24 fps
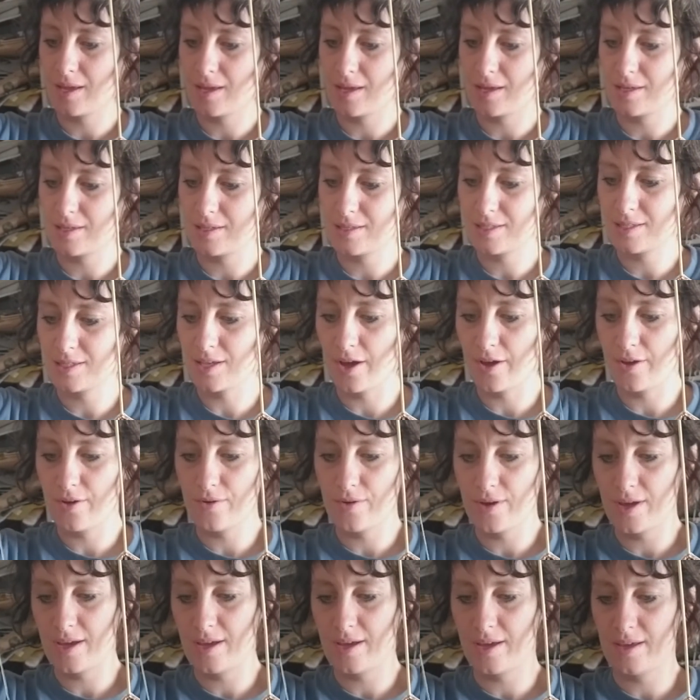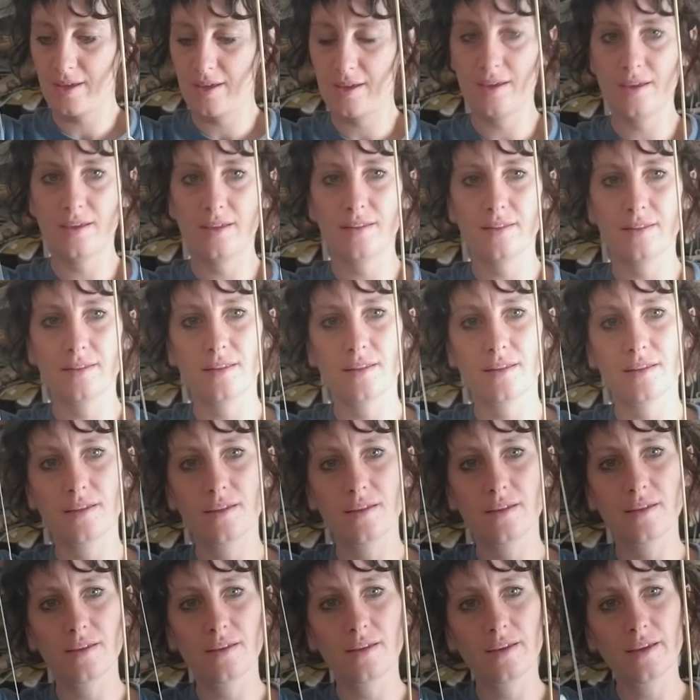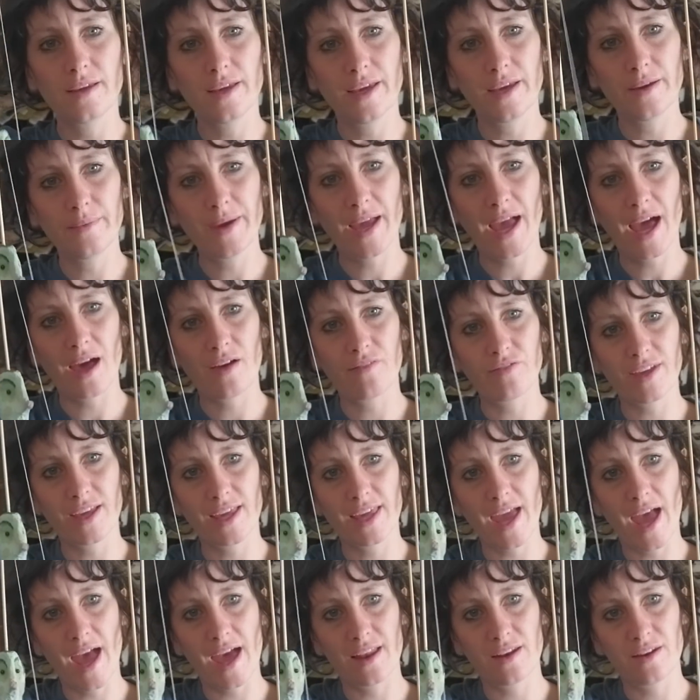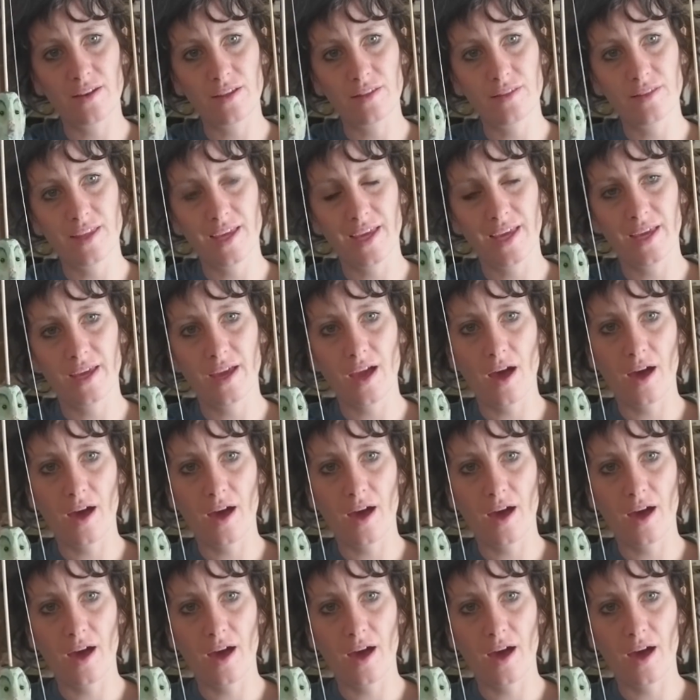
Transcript: So here we have again the